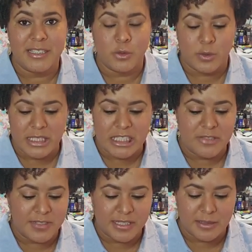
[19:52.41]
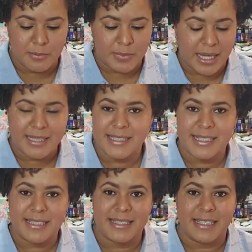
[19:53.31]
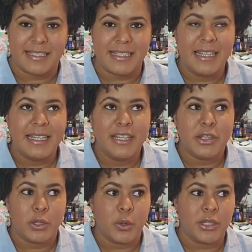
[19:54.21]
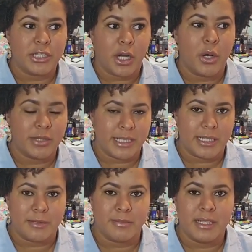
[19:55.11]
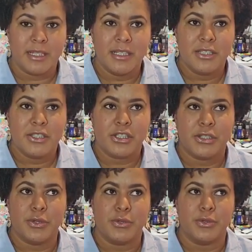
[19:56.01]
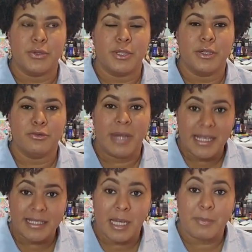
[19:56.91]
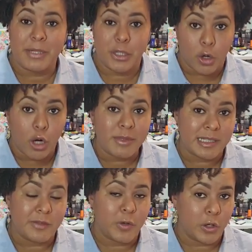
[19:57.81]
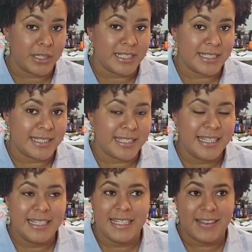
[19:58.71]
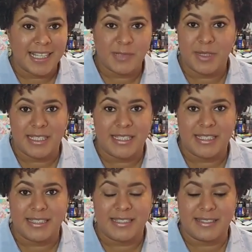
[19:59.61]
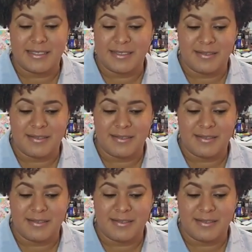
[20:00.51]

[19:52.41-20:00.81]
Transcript: He weaves baskets, and the Lord called him to raise up an army of artists And that's been his